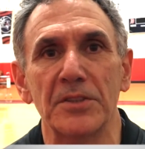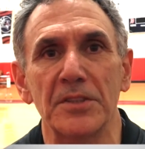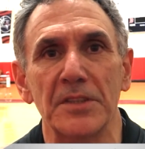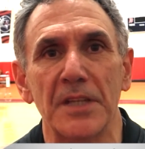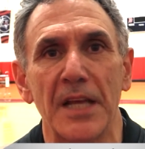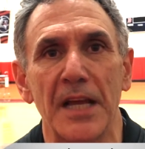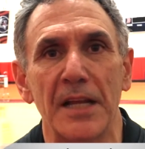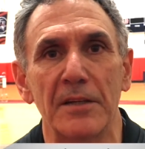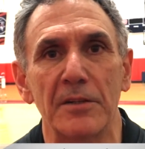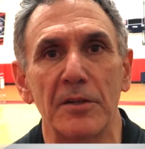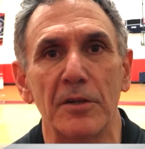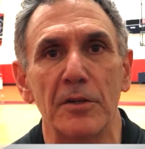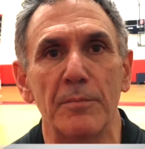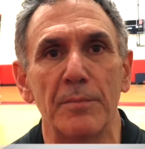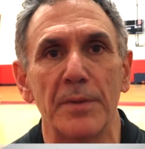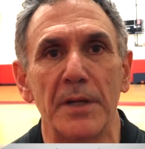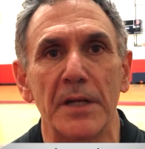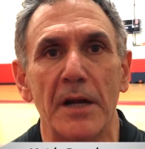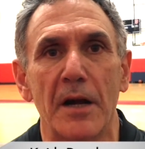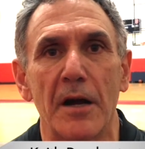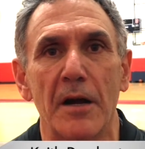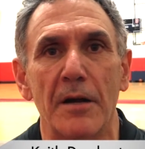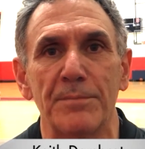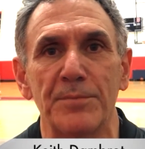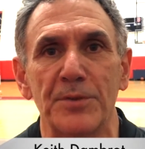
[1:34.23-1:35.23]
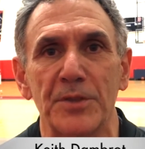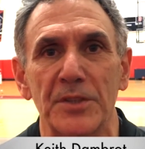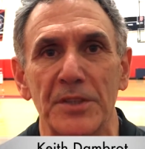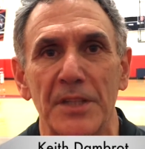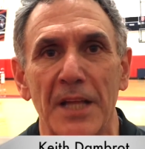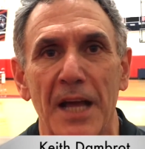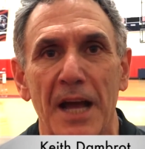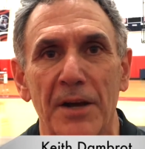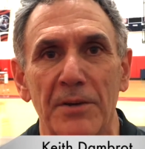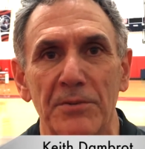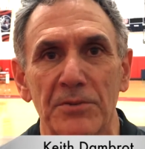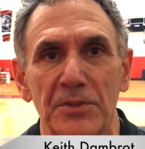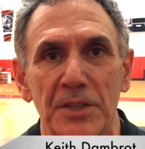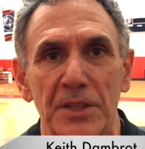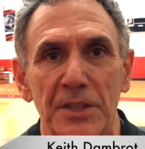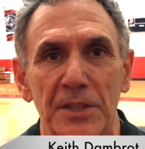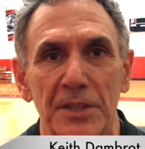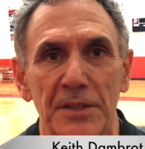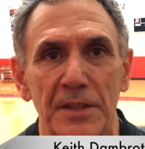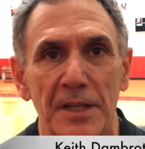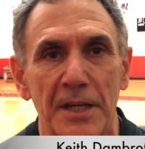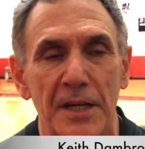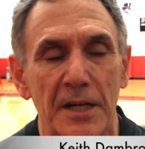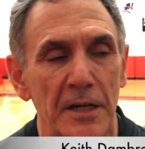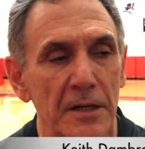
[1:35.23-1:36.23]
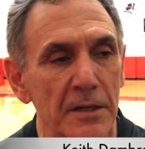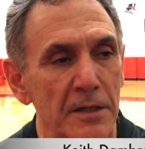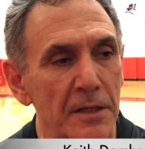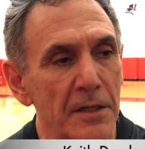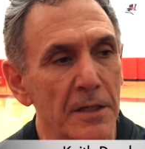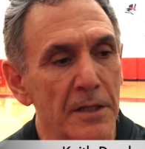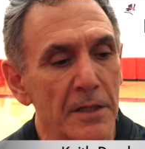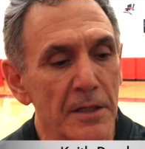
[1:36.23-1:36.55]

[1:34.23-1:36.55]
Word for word: has had a little bit of ups and downs here and there.